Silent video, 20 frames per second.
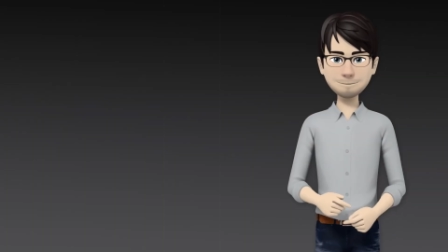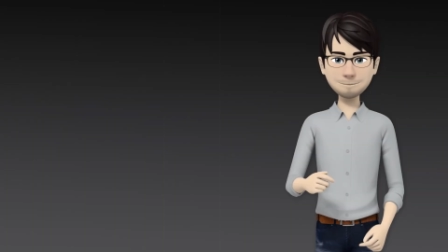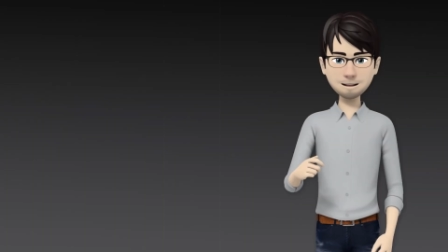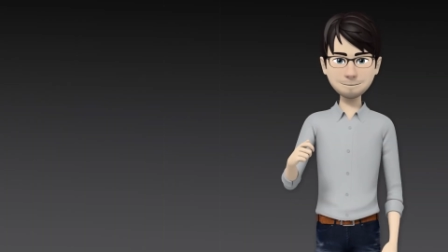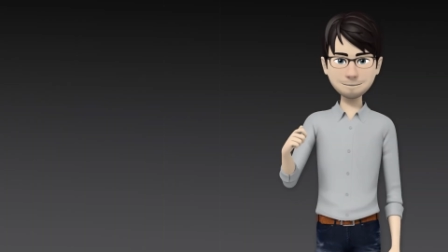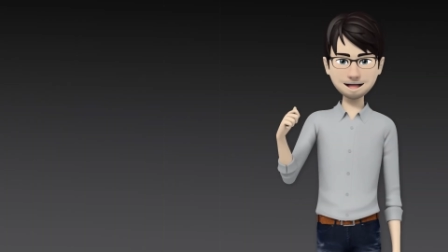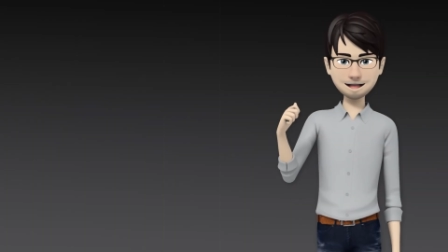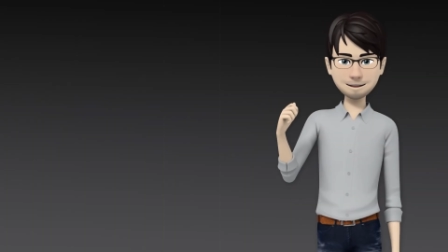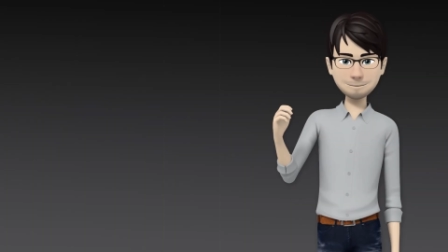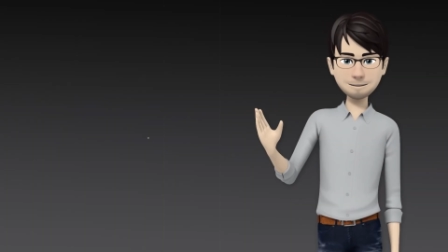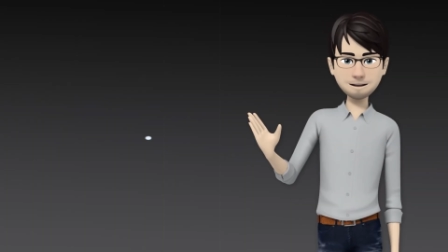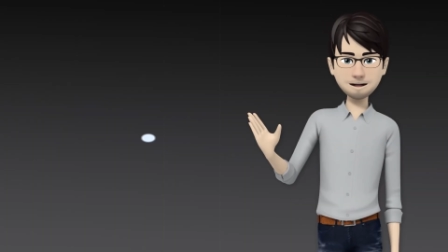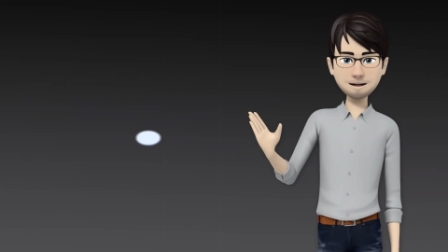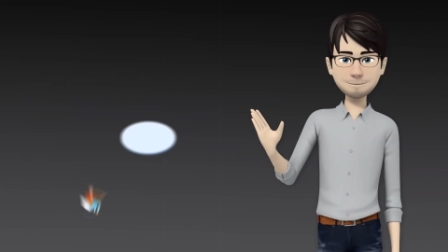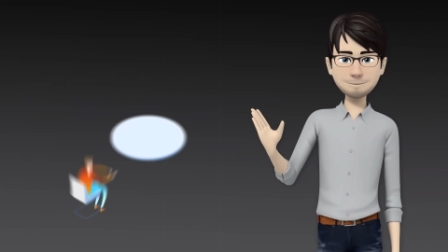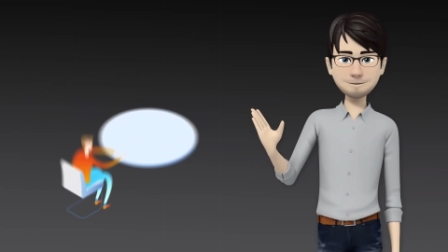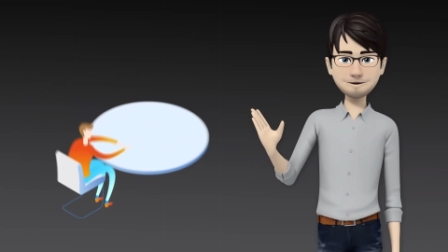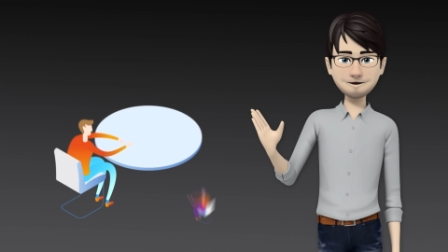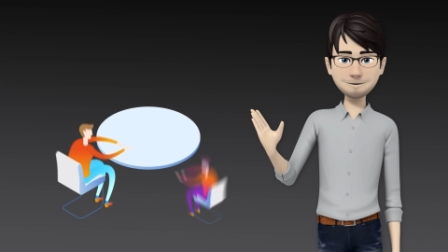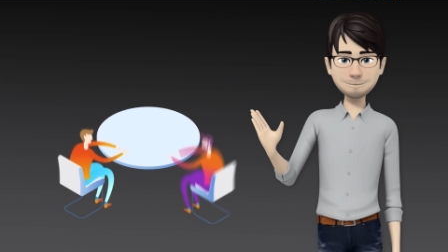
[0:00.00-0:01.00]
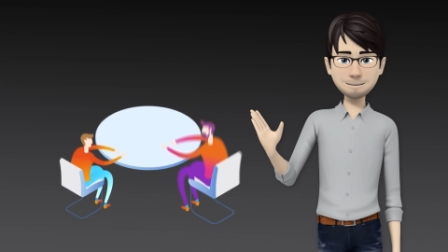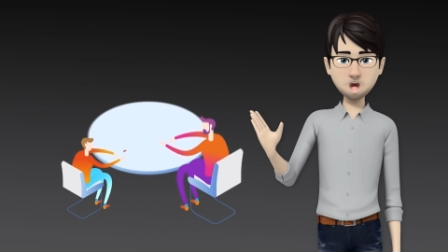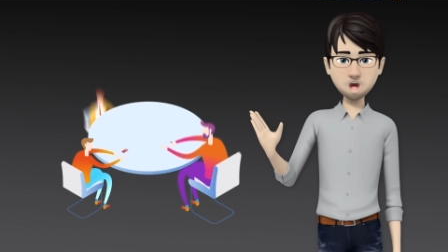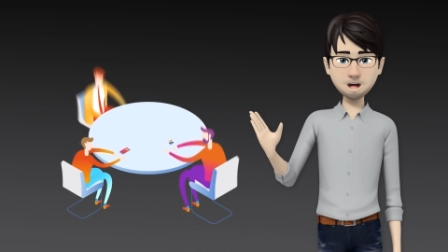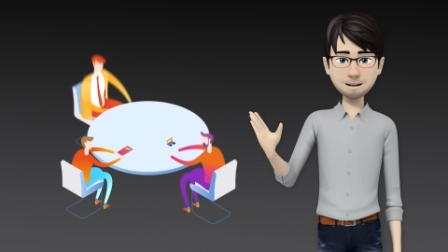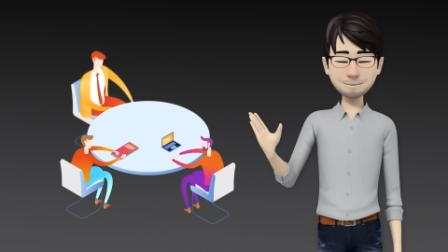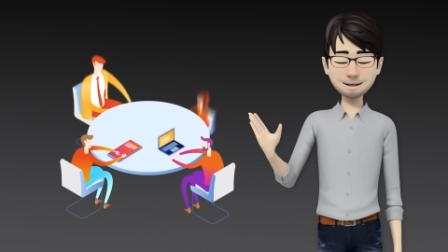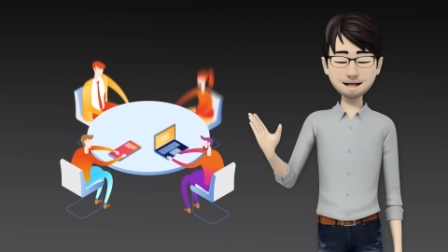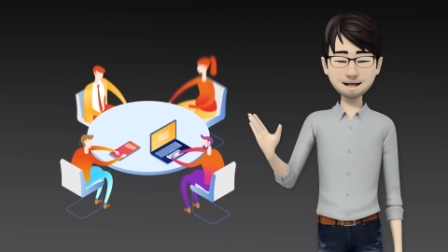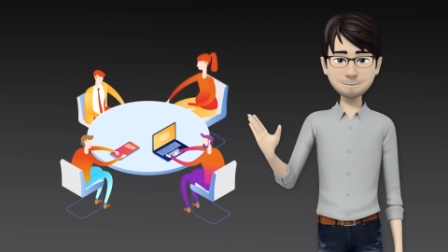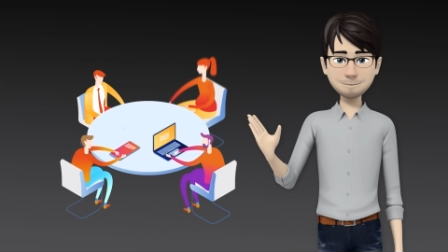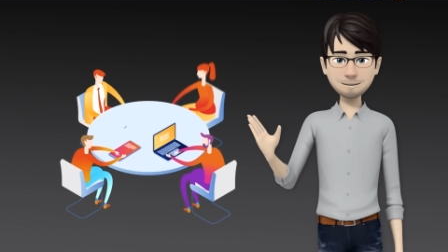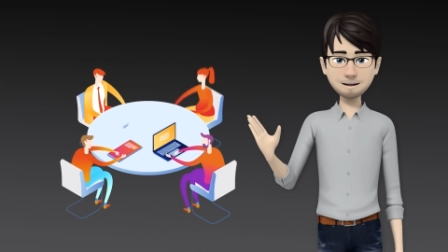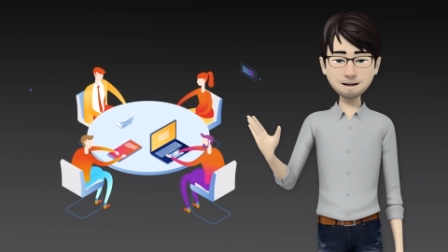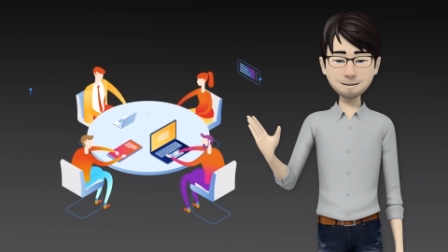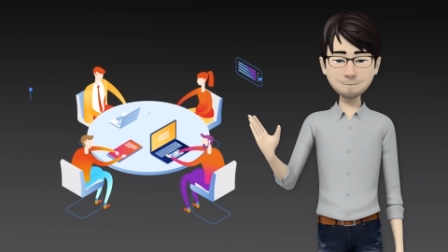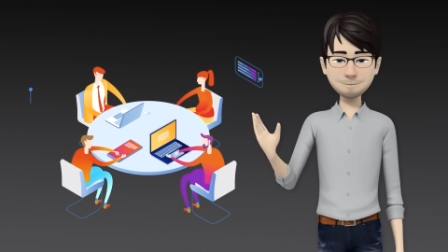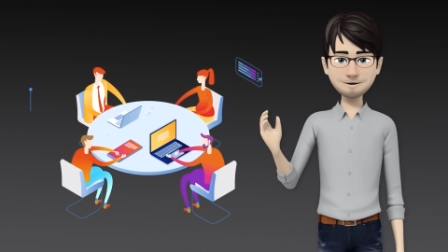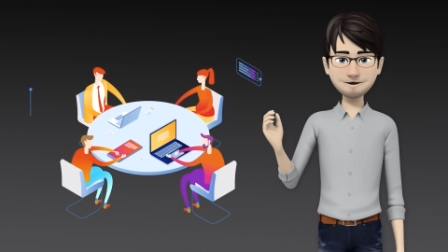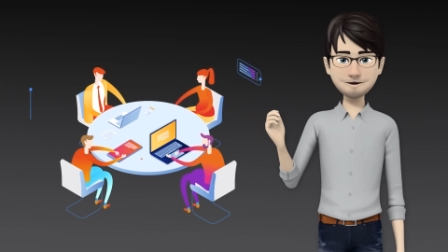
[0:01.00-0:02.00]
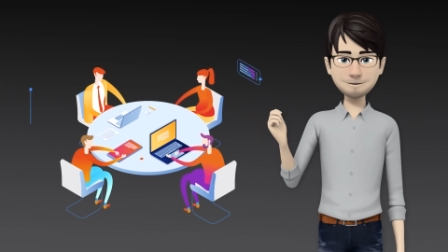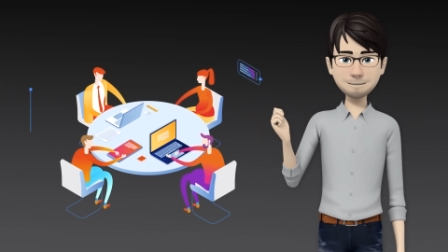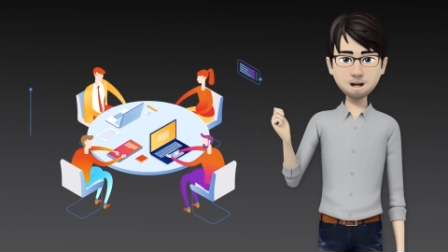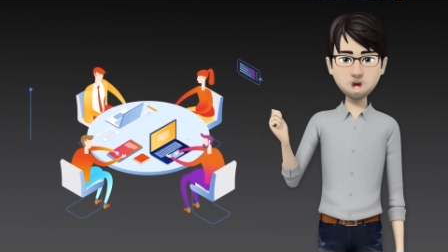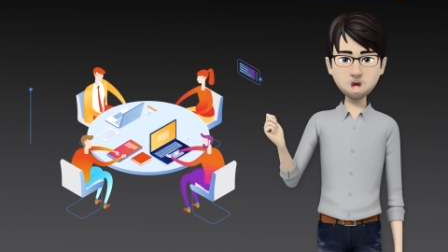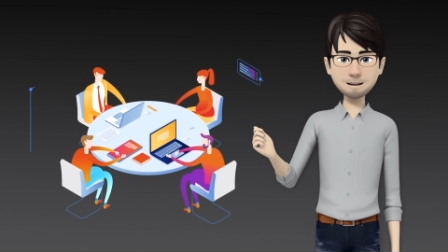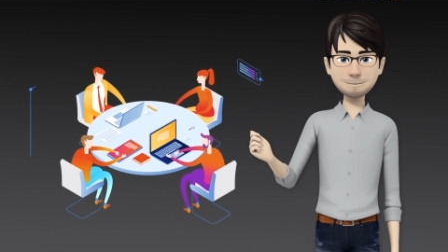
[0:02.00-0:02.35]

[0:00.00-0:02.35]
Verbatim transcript: Financial services organizations have